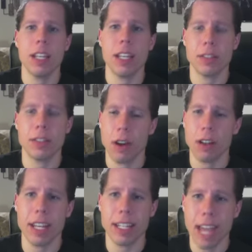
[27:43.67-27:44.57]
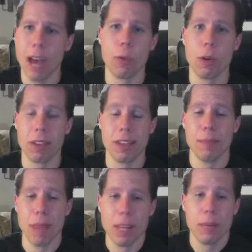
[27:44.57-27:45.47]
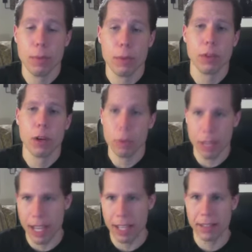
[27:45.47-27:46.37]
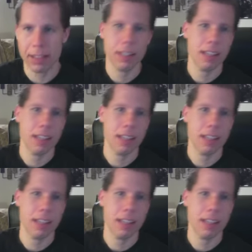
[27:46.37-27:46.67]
It's on a network that many people don't get.